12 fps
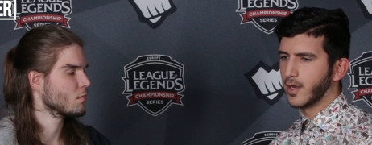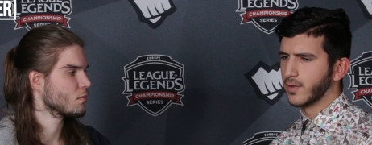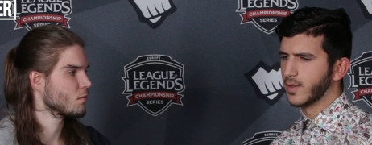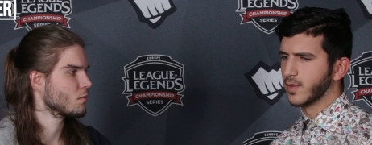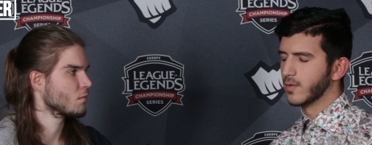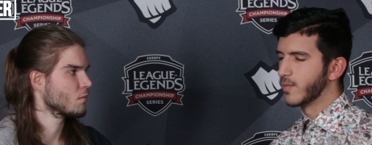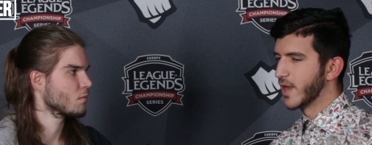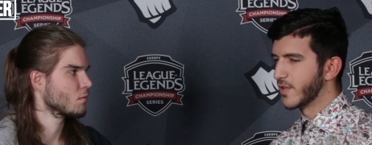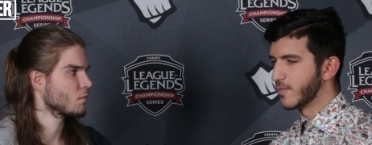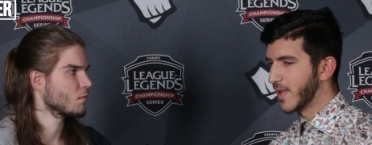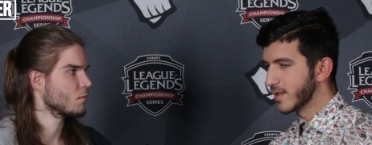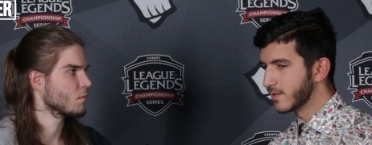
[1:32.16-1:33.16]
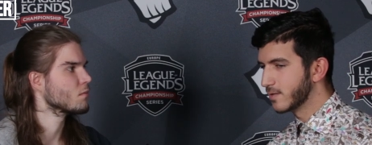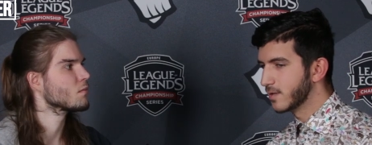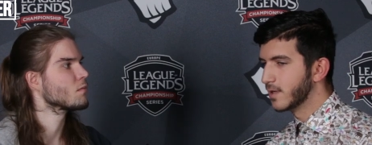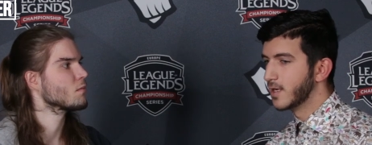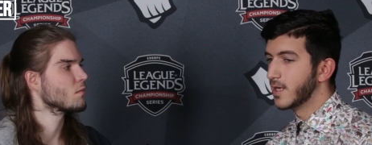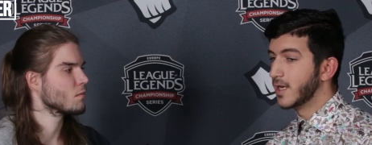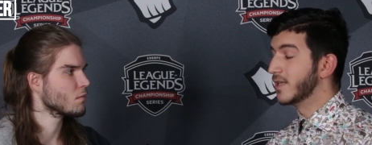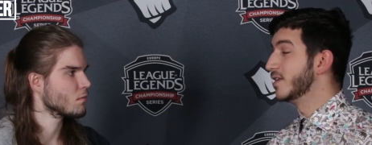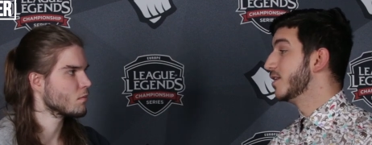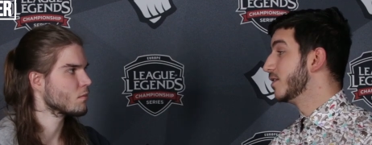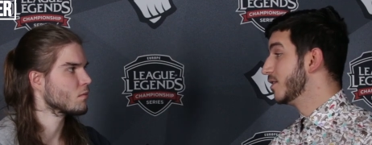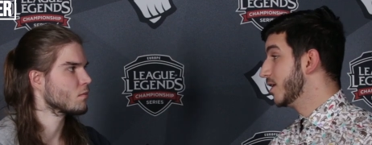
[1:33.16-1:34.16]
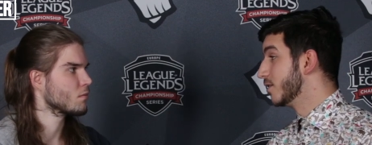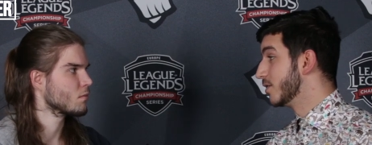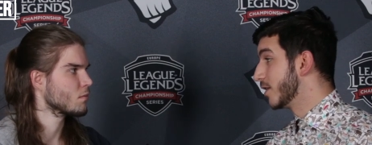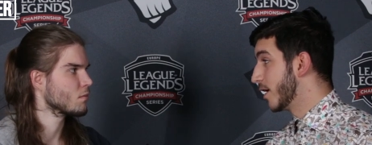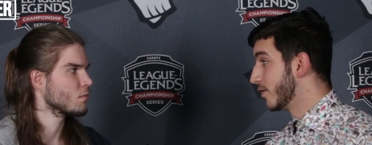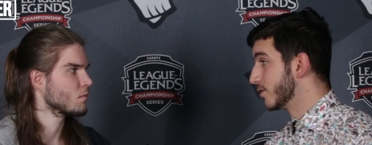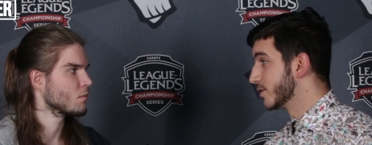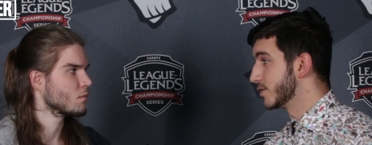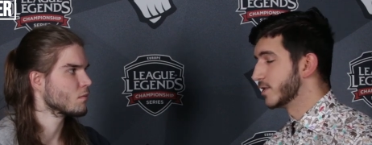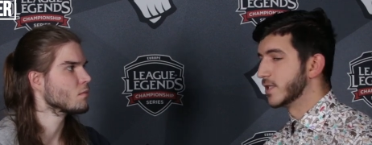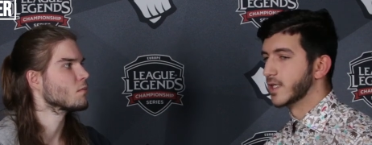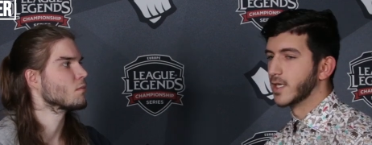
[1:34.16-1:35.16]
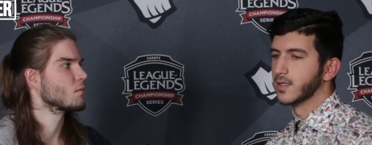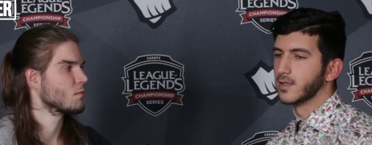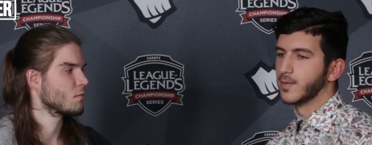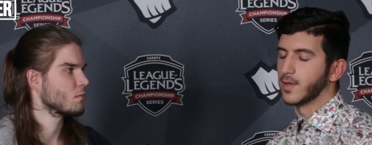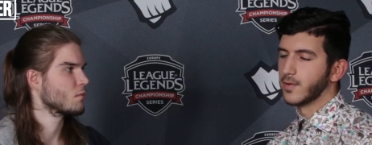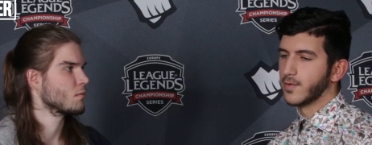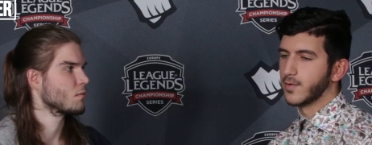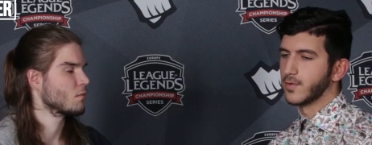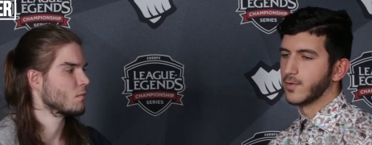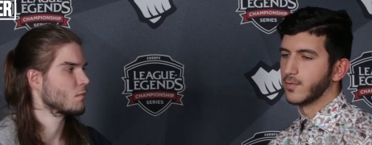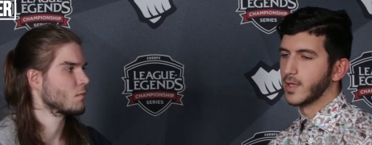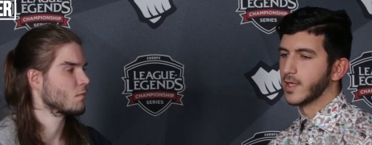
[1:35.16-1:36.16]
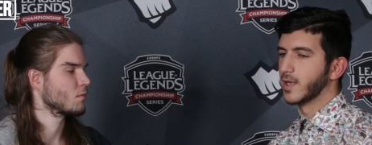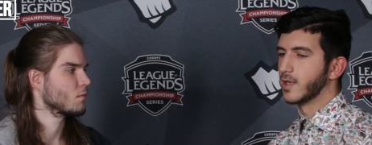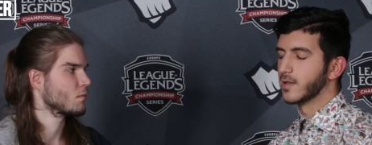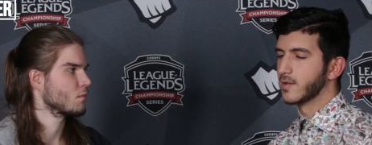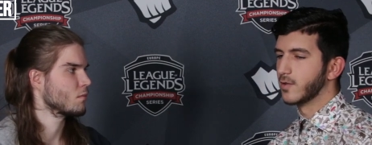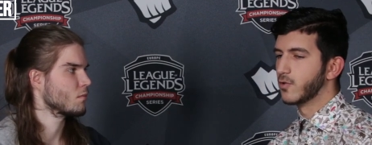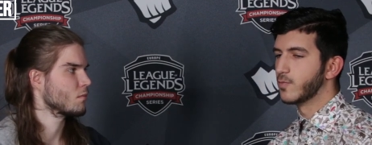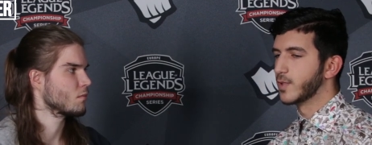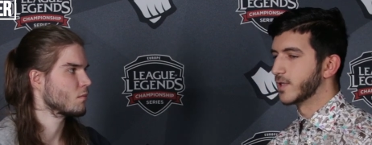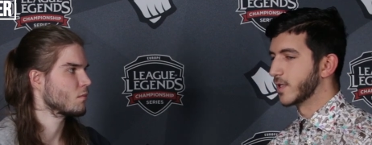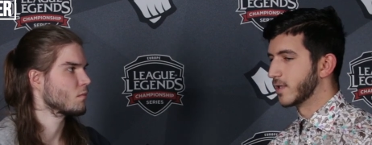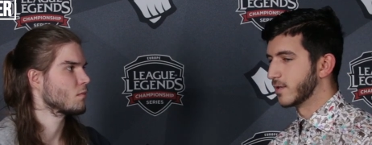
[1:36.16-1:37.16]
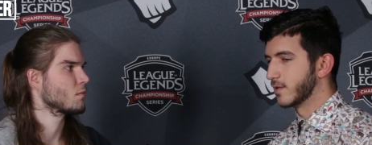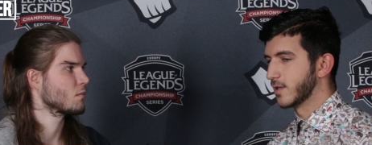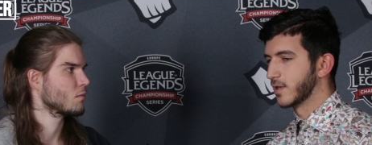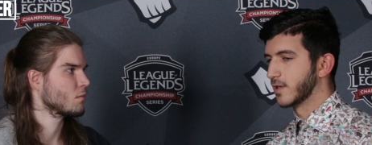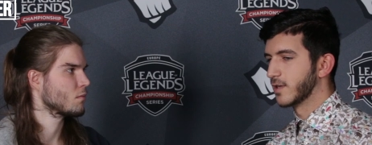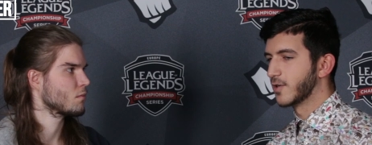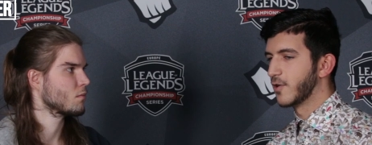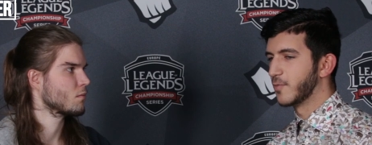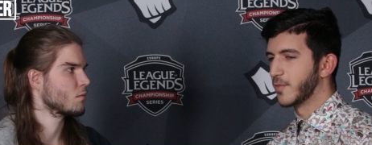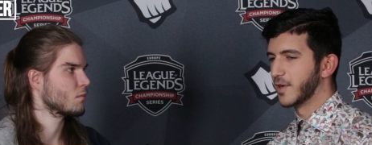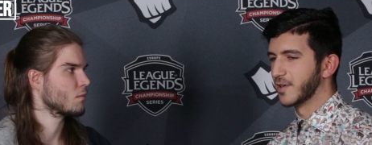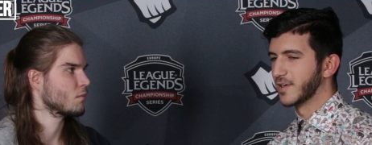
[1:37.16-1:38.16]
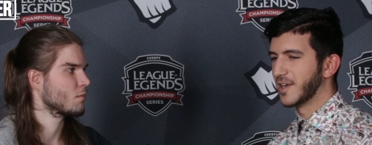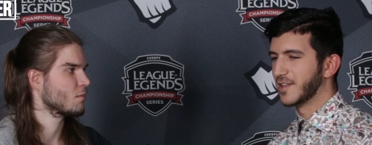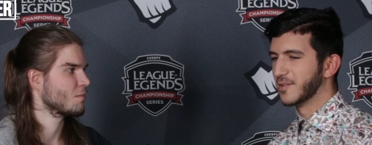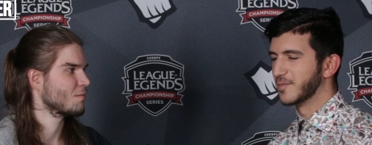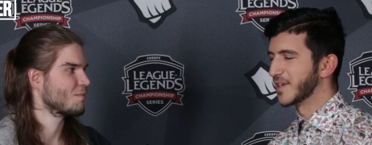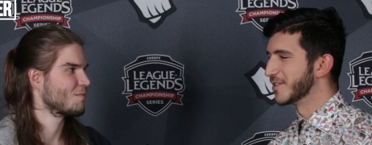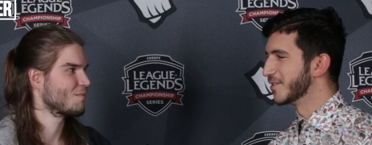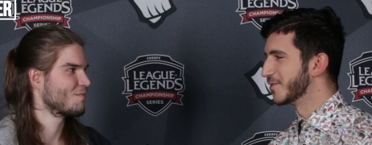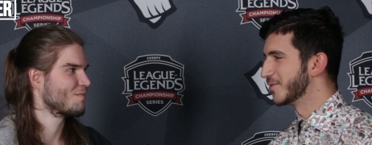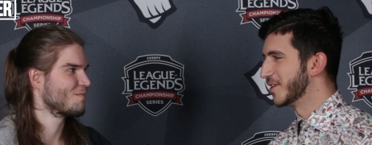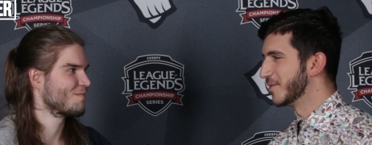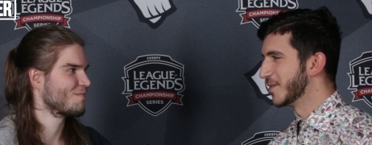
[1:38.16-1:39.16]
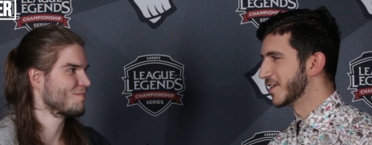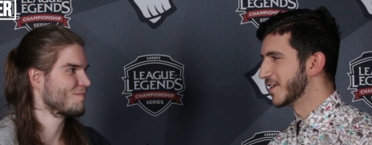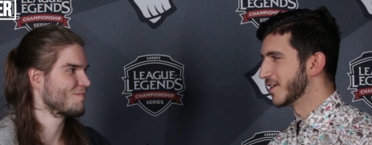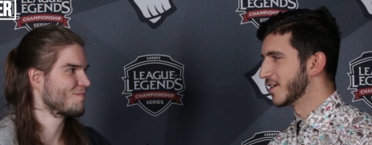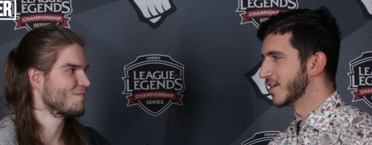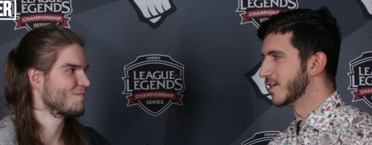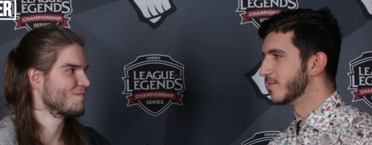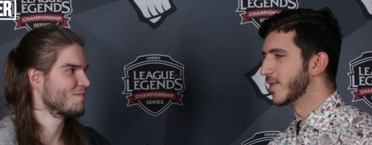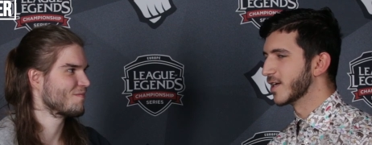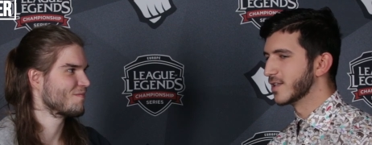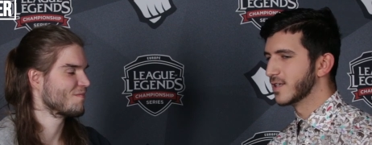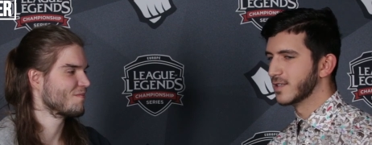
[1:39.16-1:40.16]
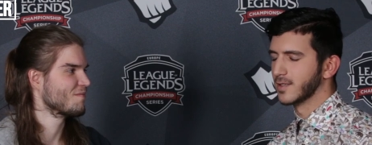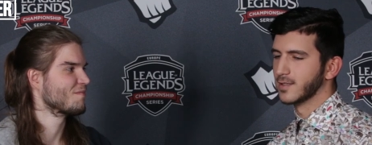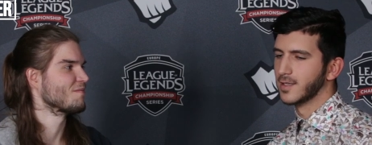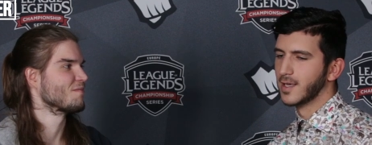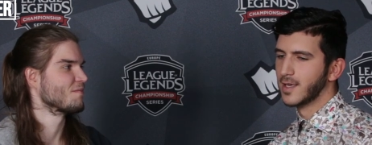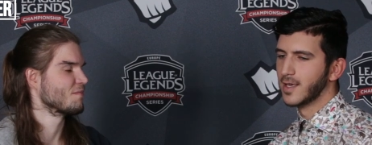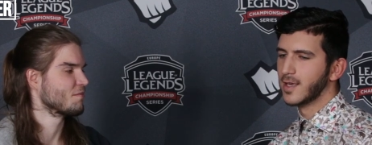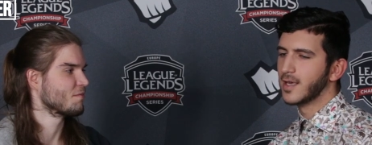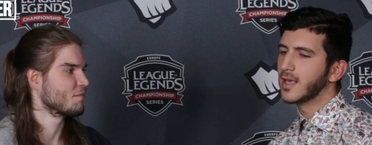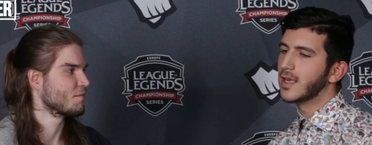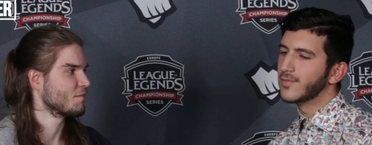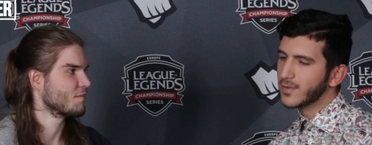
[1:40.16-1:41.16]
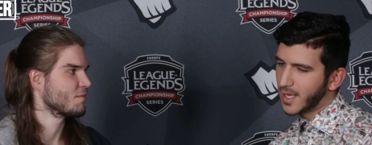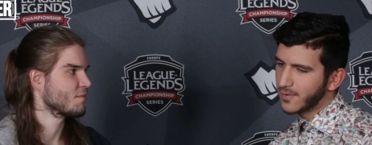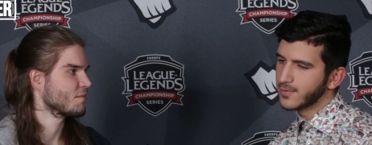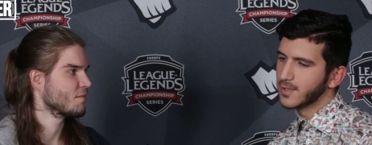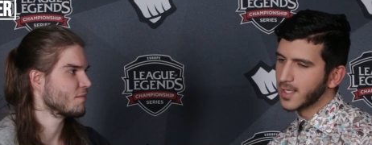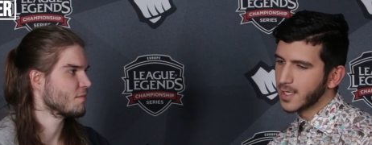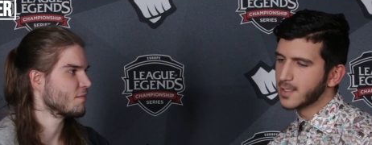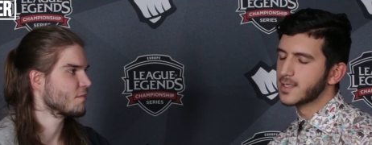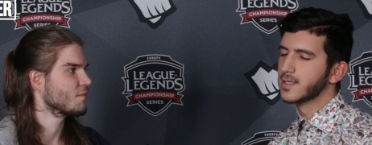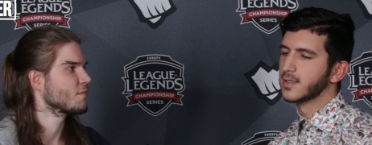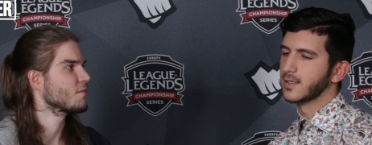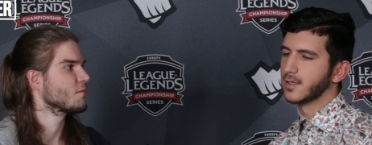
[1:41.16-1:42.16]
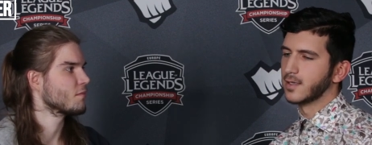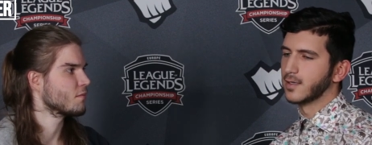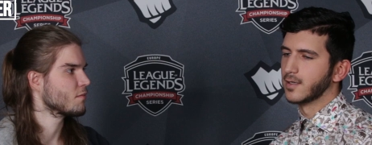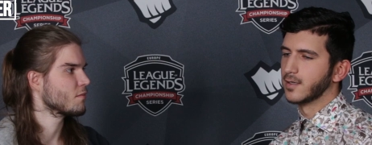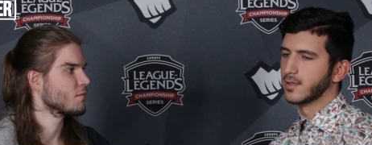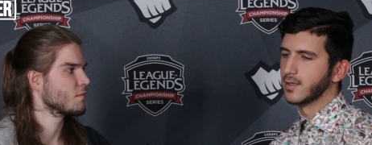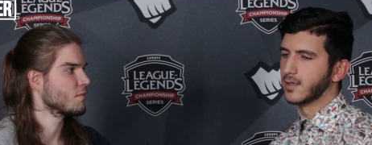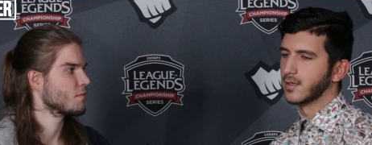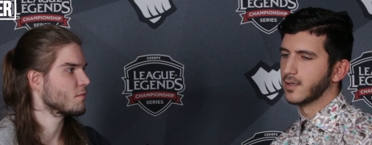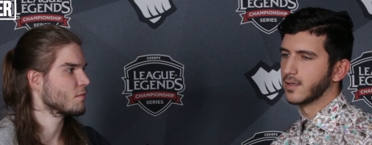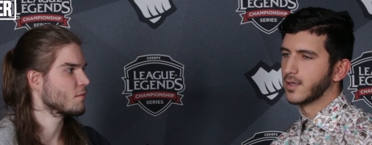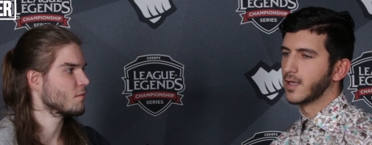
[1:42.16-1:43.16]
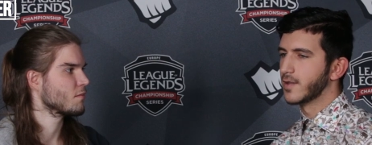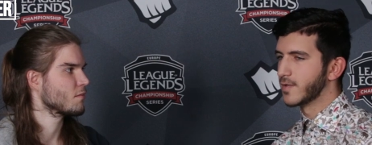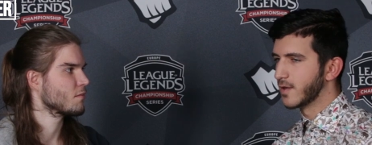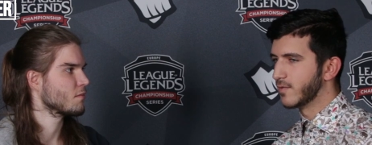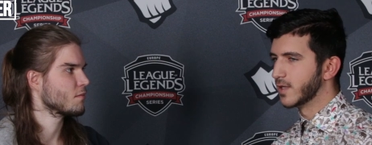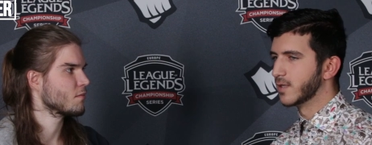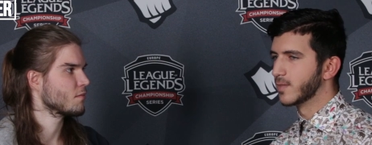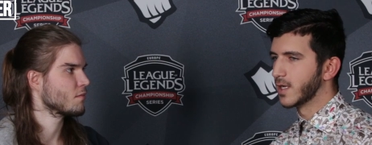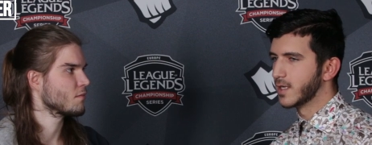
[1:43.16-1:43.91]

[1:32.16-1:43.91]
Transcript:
Speaker 1: I don't think the bans mattered and neither, needed did ours in the end because we let Kalista open and uh, Kog'Maw, Kaelin ban don't really make uh, an impact then and even after that, Kalista, uh, uh, giving them